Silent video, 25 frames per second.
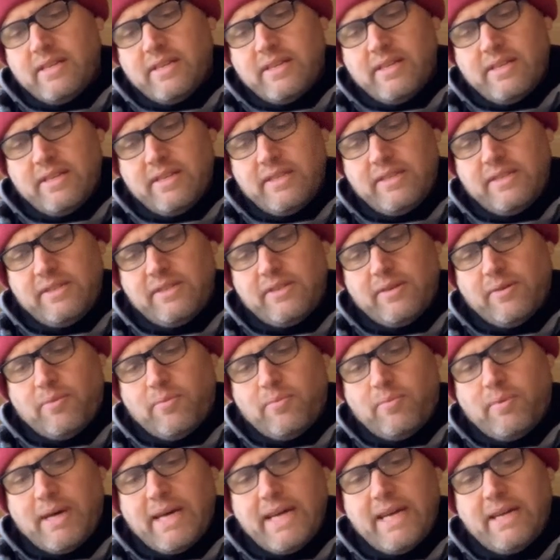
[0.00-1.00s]
This is a
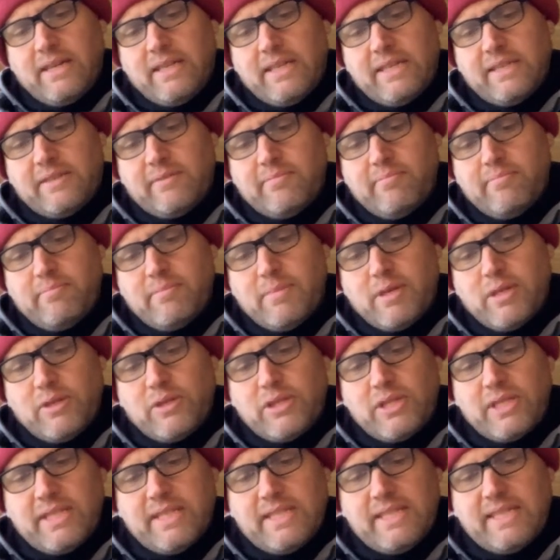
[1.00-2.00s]
wireless
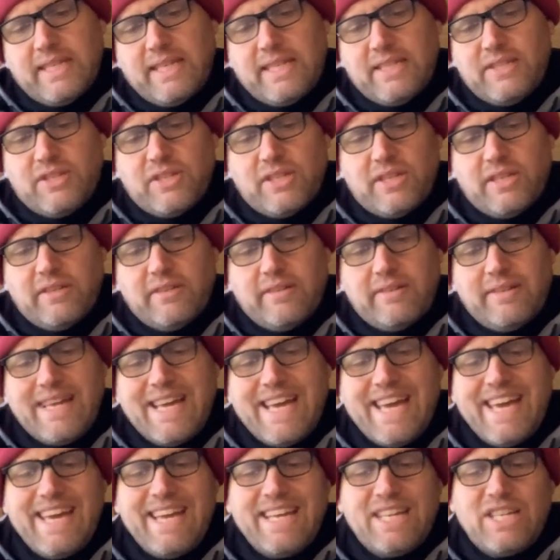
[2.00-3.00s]
motion sensor.
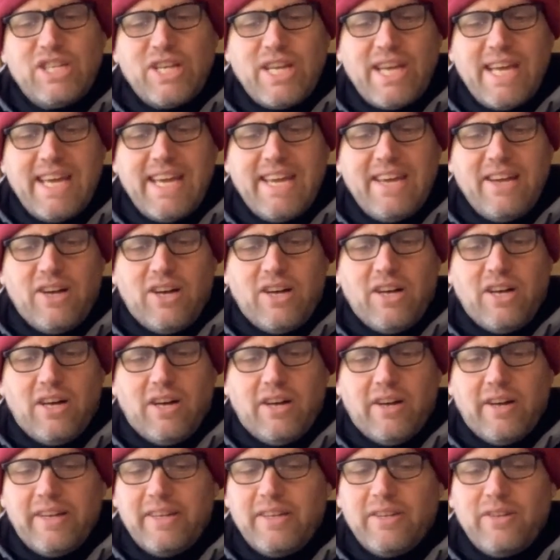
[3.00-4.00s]

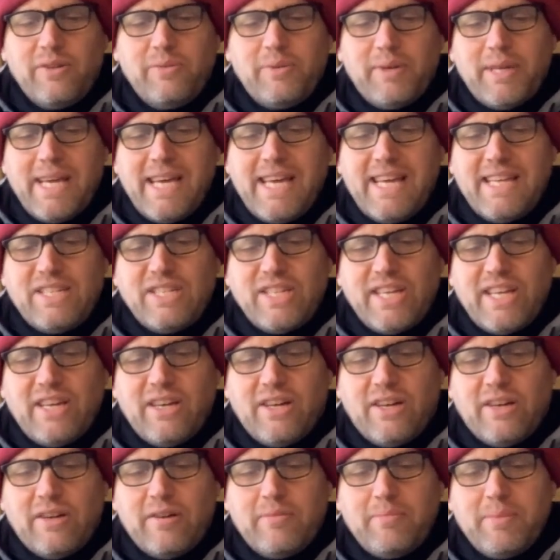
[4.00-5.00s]
HAR. I don't know what
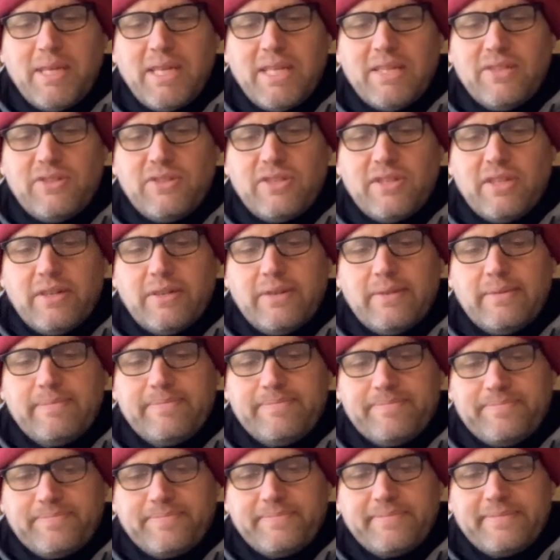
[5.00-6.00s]
HAR means though.
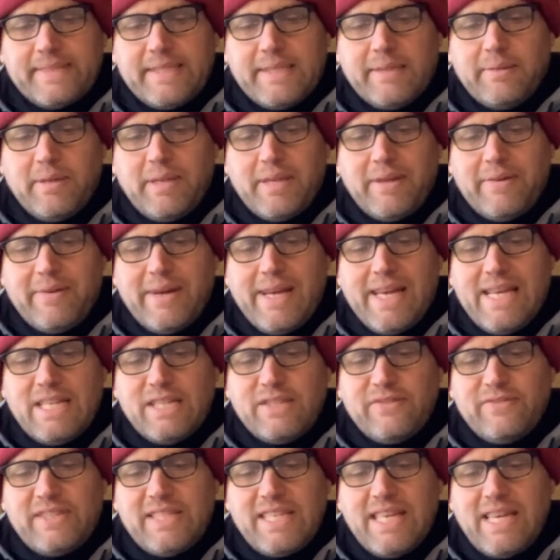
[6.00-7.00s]
With a
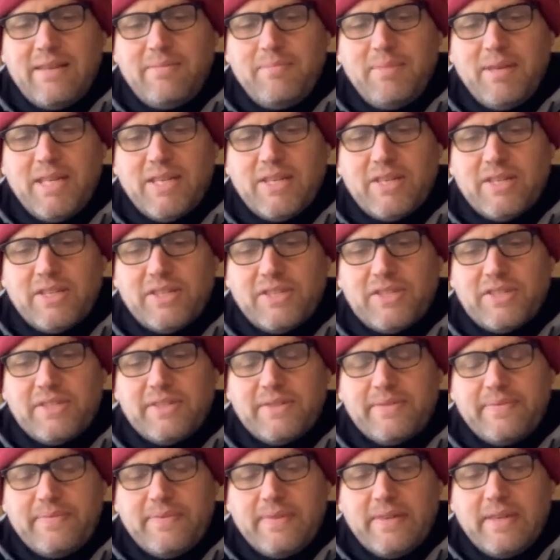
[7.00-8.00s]
range of 10 meters,
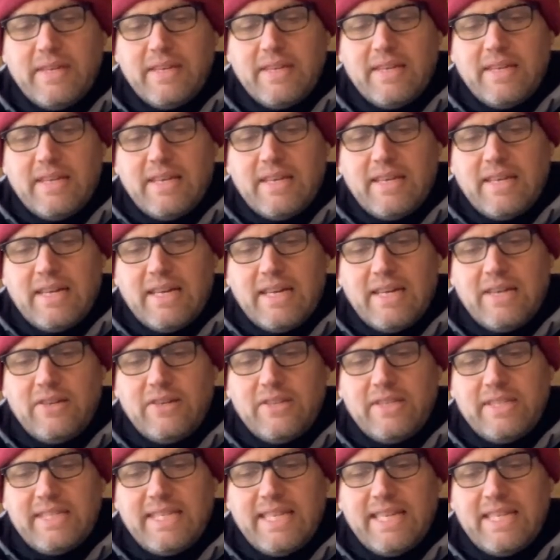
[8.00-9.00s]

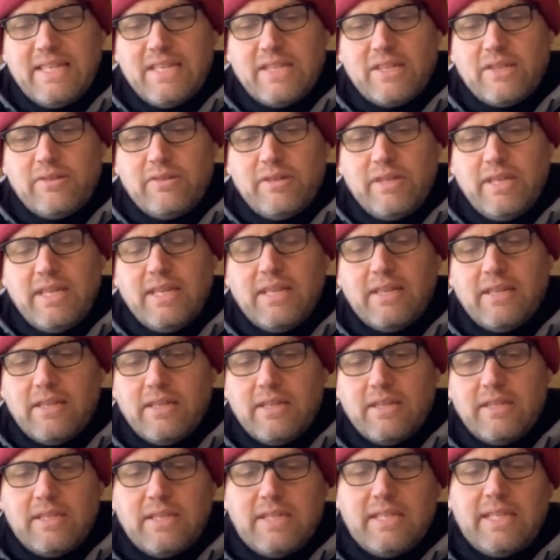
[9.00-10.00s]
110 degree
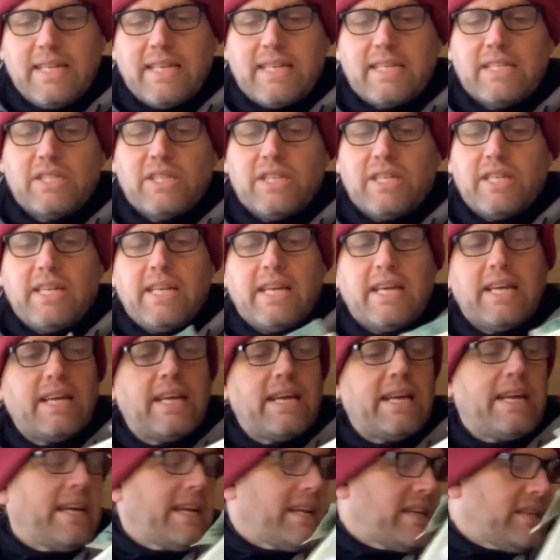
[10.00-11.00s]
detection
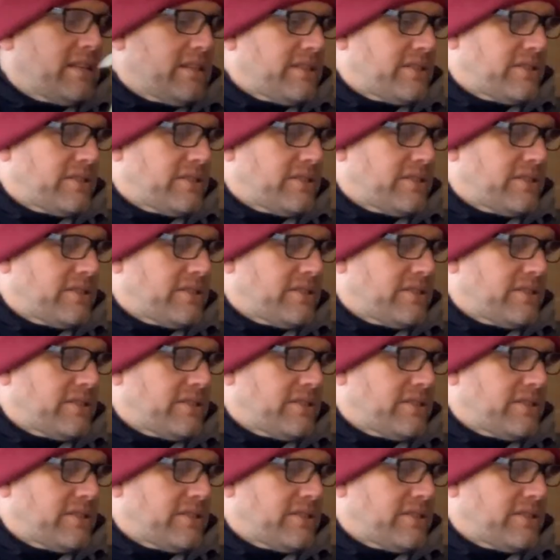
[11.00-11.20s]
angle.